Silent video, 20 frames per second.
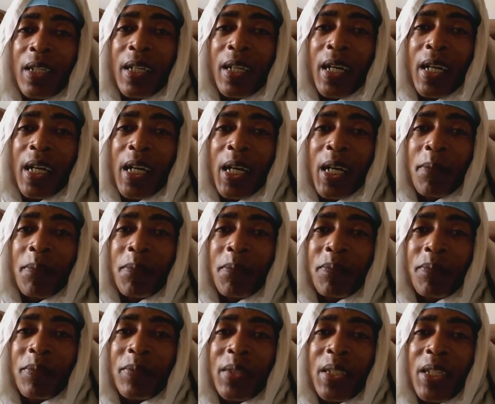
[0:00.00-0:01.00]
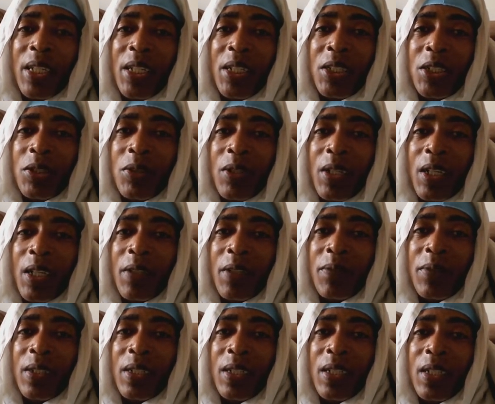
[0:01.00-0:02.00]
um, the history of
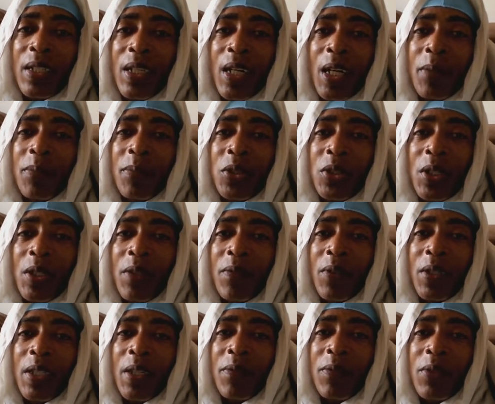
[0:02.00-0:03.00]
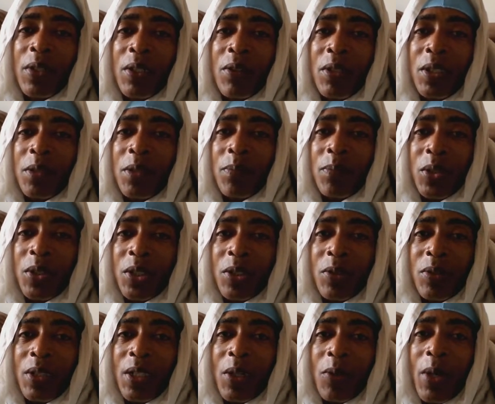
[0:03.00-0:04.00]
the observant of the Christmas
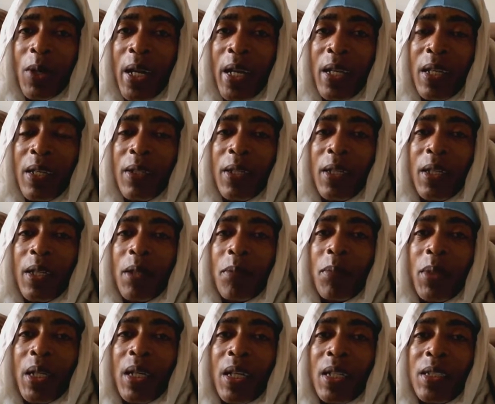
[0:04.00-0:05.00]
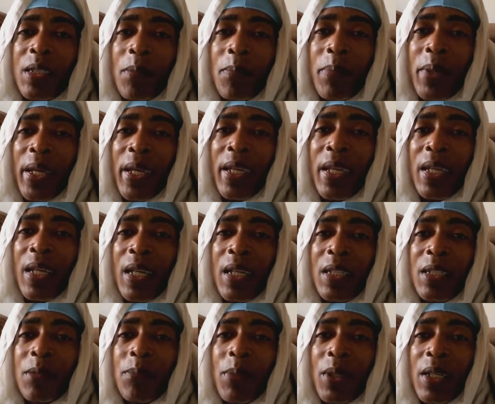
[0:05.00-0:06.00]
tree. Why? Because the
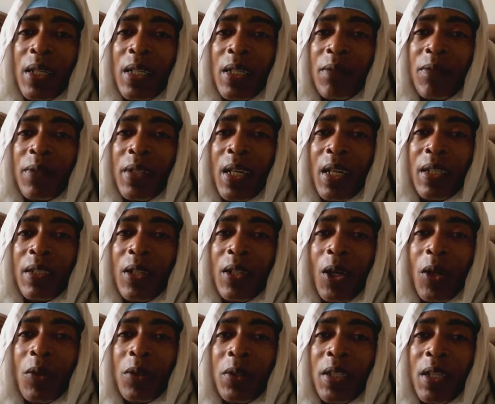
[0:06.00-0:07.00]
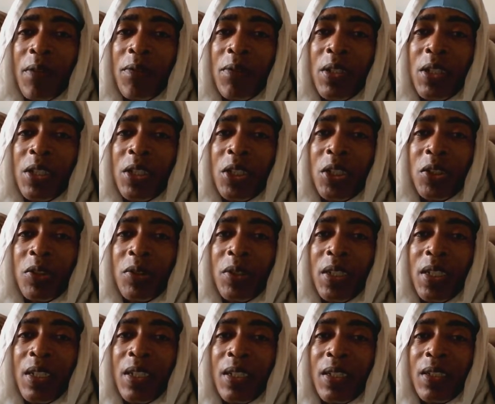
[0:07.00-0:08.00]
pagans believed that out of this
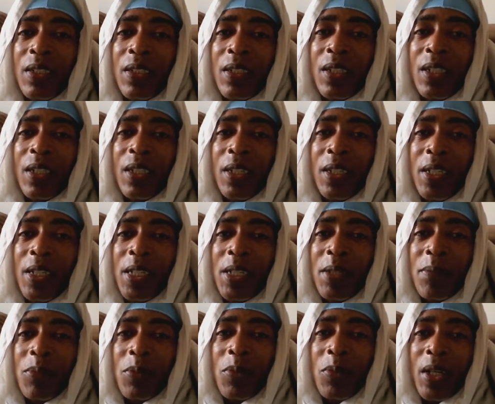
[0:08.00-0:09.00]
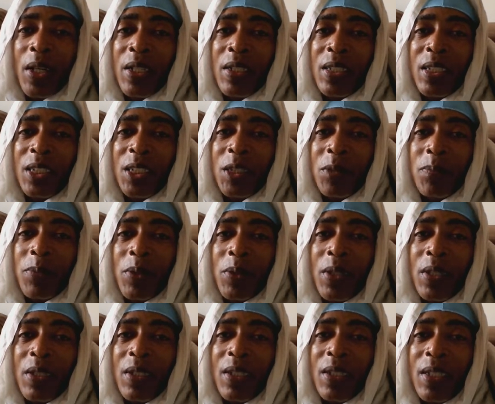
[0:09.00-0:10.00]
tree Nimrod's
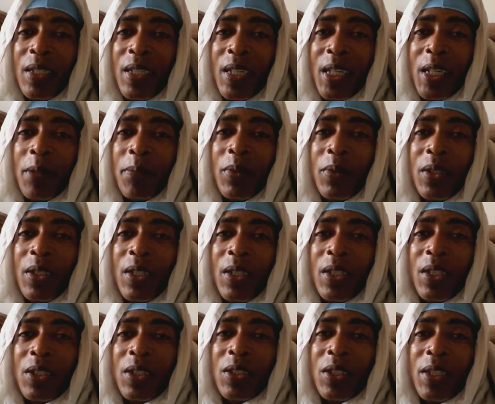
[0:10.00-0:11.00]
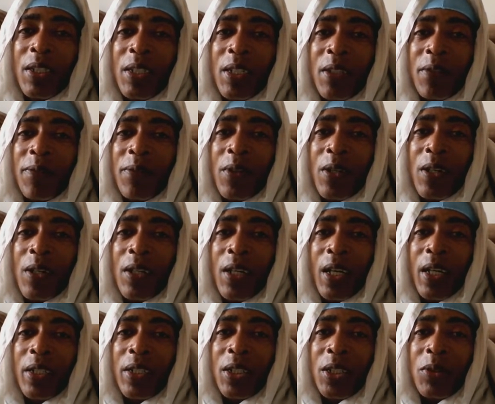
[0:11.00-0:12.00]
spirit came. So therefore
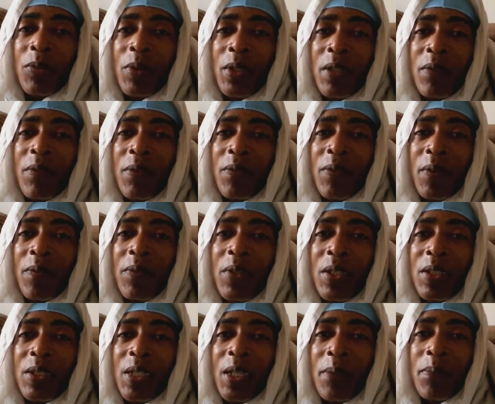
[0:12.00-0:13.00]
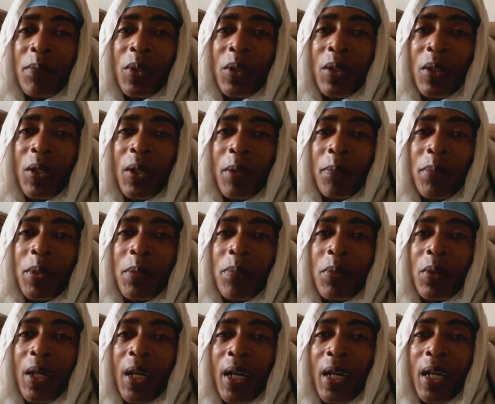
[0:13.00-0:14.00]
on the 25th of December
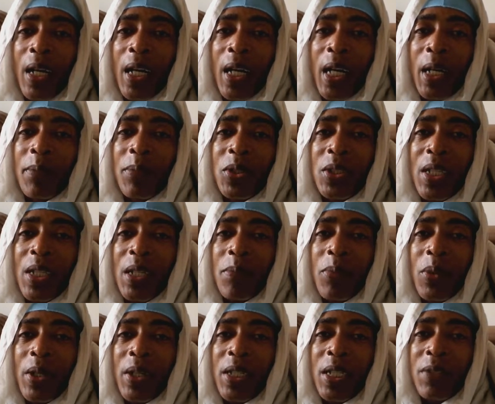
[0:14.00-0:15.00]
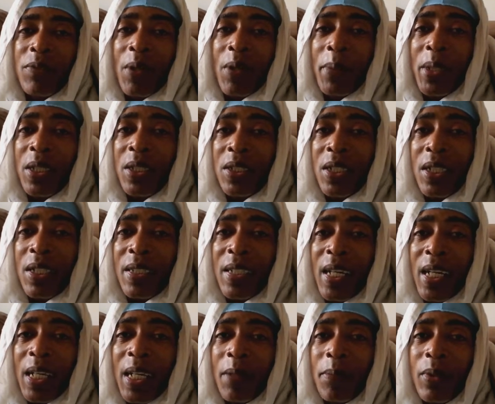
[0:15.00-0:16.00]
people um, celebrate this from ancient
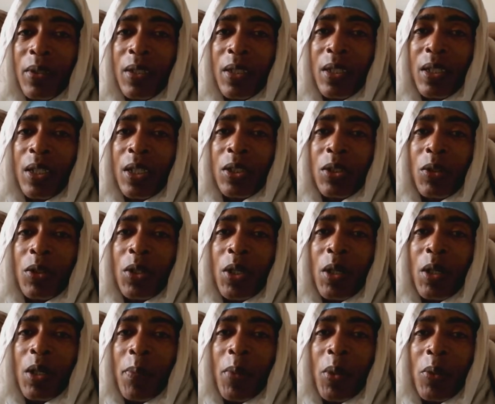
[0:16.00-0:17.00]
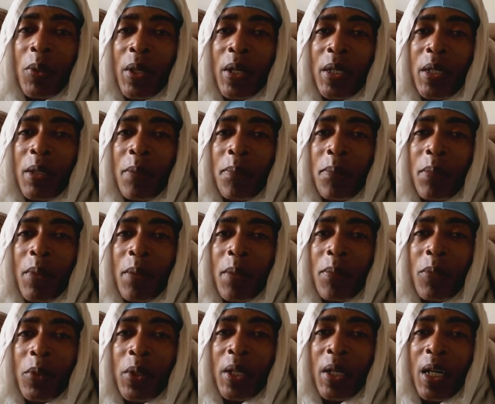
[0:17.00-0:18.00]
time to commemorate the
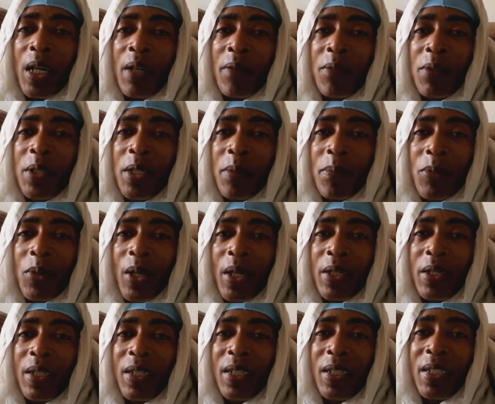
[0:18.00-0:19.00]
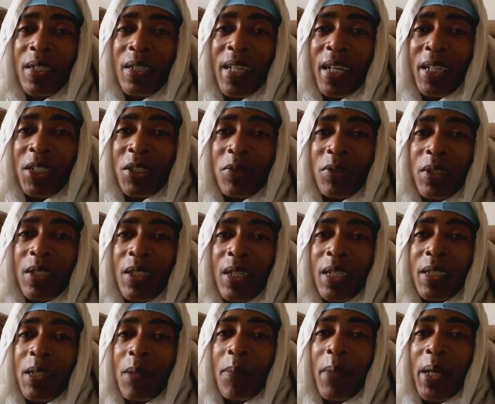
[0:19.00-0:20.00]
memory of Nimrod in that tree.
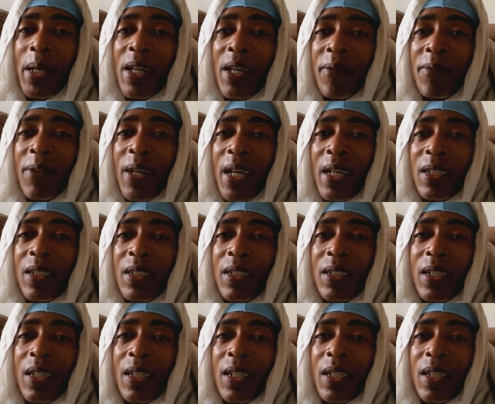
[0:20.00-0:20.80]
As a matter of fact,